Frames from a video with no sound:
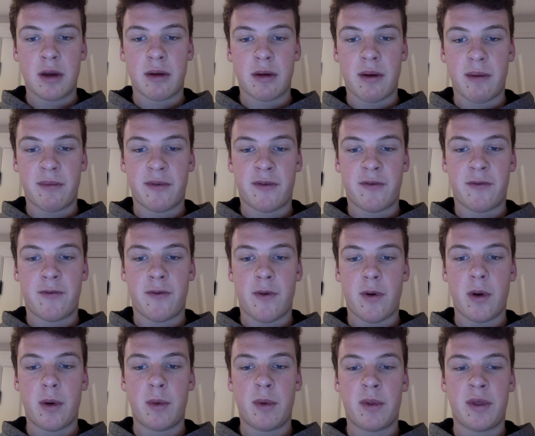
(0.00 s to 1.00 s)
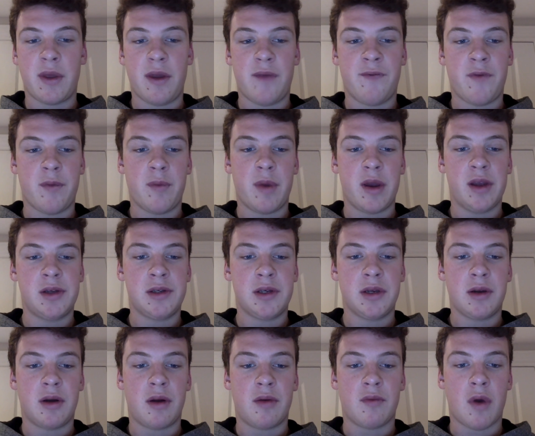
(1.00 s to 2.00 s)
comes forward with
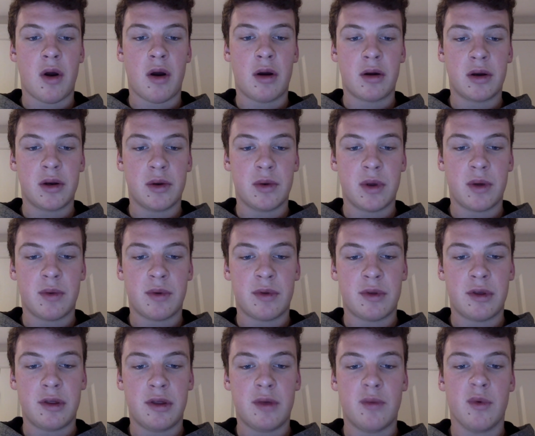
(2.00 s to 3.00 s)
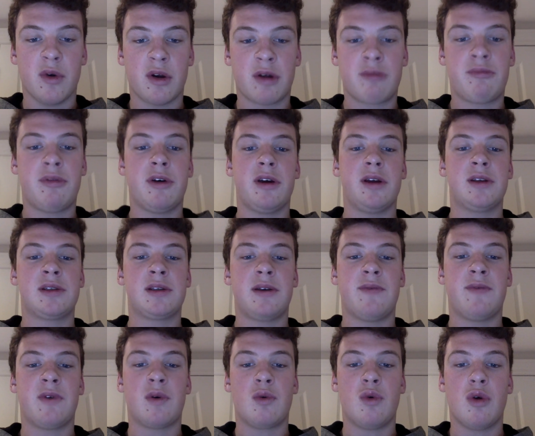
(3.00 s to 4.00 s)
information on wrongdoing within the workplace
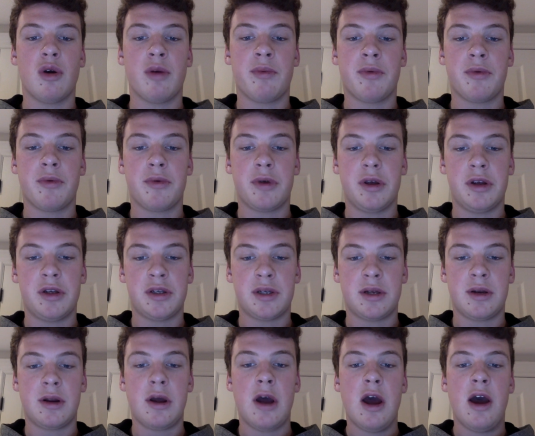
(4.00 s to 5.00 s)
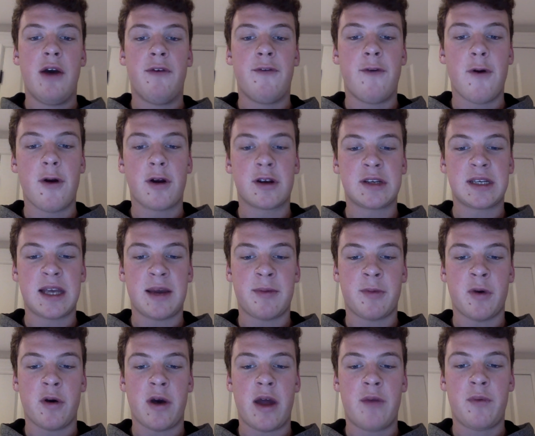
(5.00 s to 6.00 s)
of a corporation. For
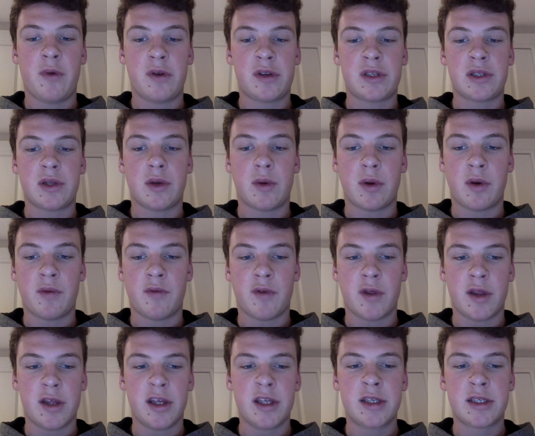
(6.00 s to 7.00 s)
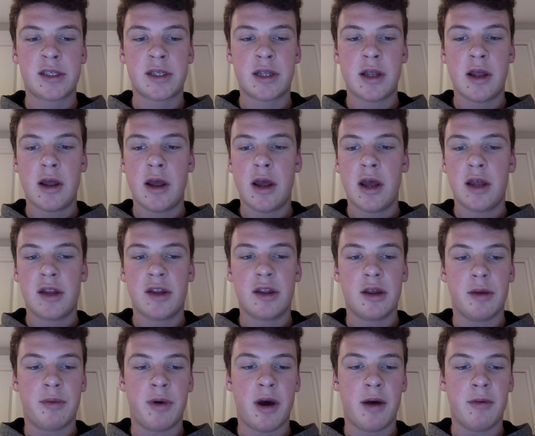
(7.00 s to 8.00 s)
example, Edward Snowden released to
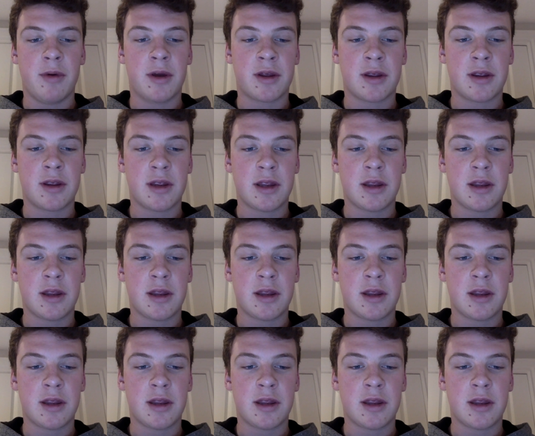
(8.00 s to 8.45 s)
the public